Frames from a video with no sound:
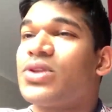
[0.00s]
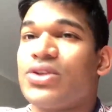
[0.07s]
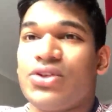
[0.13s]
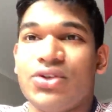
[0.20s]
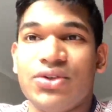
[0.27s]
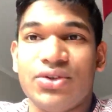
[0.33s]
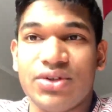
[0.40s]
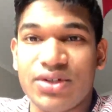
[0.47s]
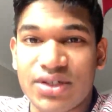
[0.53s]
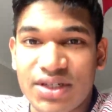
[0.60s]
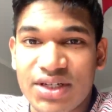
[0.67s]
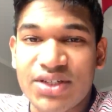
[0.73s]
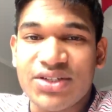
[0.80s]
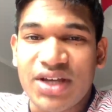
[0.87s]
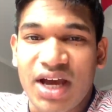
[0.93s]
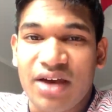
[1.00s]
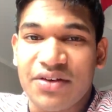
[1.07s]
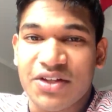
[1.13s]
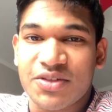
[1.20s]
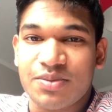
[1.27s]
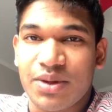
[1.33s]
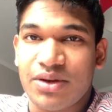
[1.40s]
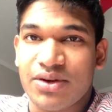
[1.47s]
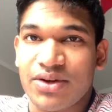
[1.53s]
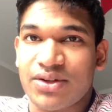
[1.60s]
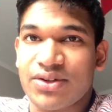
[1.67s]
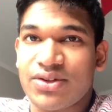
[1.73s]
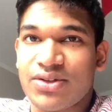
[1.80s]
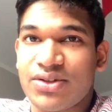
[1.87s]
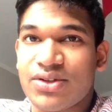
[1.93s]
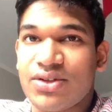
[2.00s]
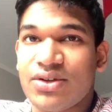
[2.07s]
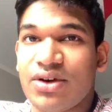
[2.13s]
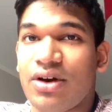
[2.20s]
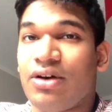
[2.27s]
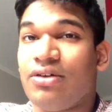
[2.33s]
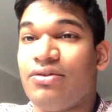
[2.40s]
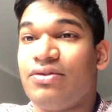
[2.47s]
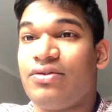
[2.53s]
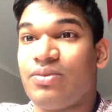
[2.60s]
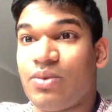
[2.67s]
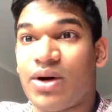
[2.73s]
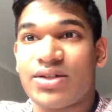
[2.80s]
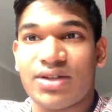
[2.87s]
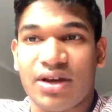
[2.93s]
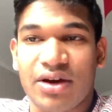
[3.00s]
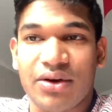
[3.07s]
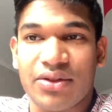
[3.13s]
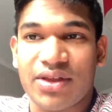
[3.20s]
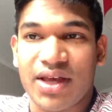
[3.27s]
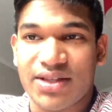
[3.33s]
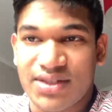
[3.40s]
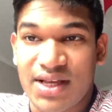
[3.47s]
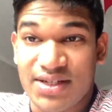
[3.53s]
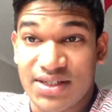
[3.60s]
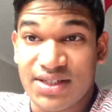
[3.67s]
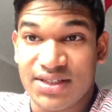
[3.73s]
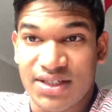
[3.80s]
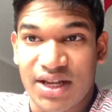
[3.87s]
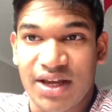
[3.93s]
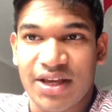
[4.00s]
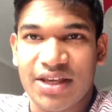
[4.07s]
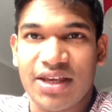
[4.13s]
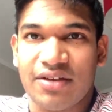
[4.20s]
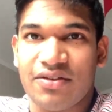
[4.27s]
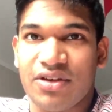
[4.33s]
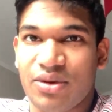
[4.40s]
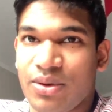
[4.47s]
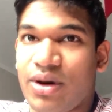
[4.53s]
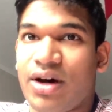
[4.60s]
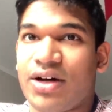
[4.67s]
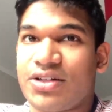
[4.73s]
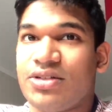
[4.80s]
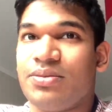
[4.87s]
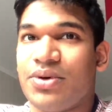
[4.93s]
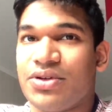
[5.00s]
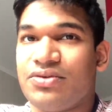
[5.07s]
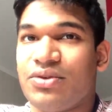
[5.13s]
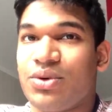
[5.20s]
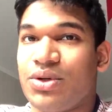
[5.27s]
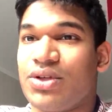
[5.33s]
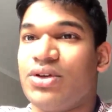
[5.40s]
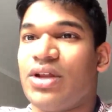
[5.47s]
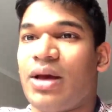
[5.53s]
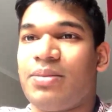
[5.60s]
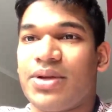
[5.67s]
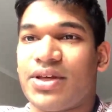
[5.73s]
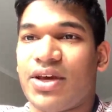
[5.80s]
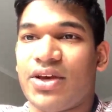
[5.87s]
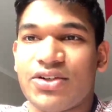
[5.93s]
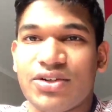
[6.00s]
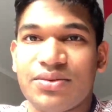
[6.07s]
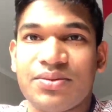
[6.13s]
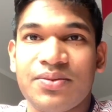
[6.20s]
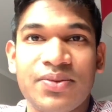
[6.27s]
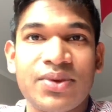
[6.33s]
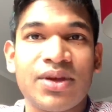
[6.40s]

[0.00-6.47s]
You need to have experience of what a healthcare setting is like if you are to put forward a good application.